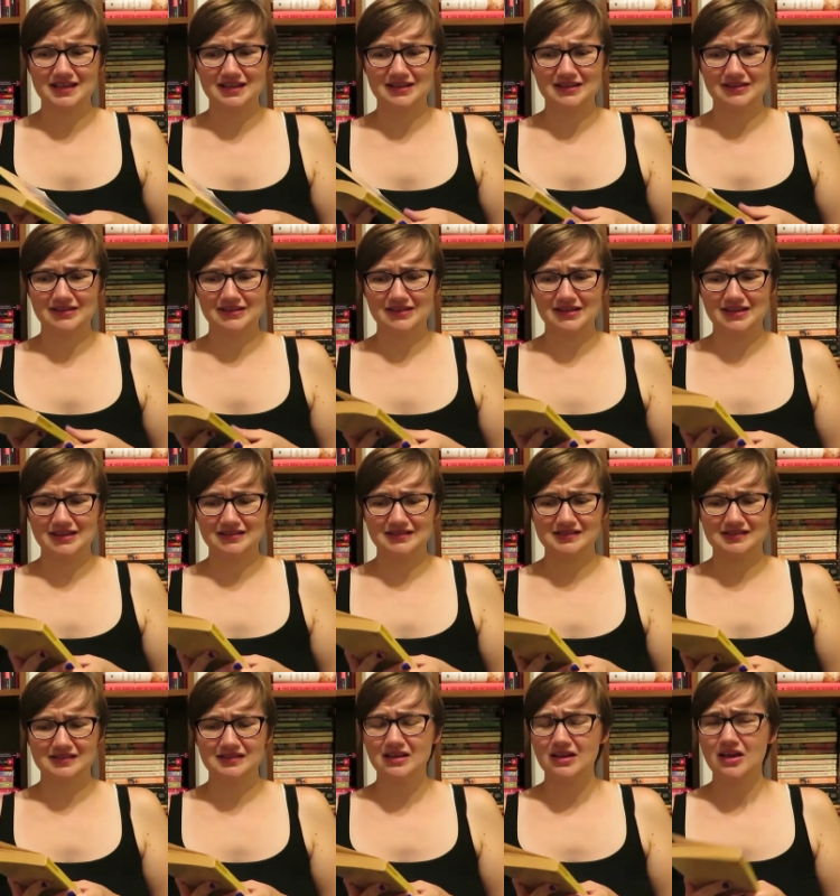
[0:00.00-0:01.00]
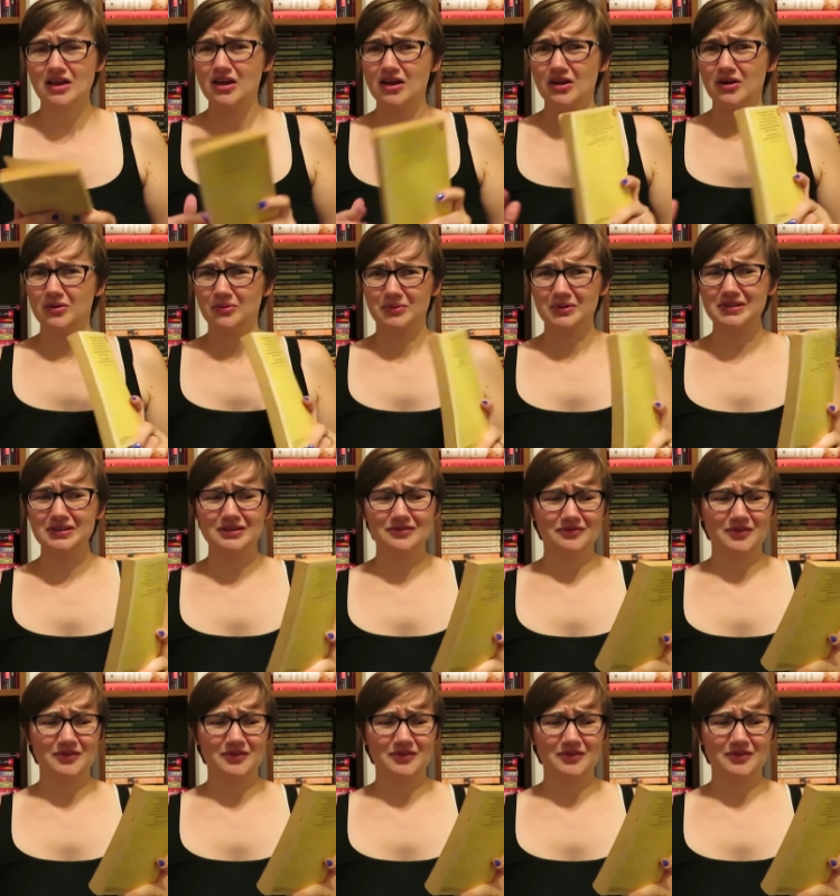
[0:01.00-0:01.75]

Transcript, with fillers: and it's really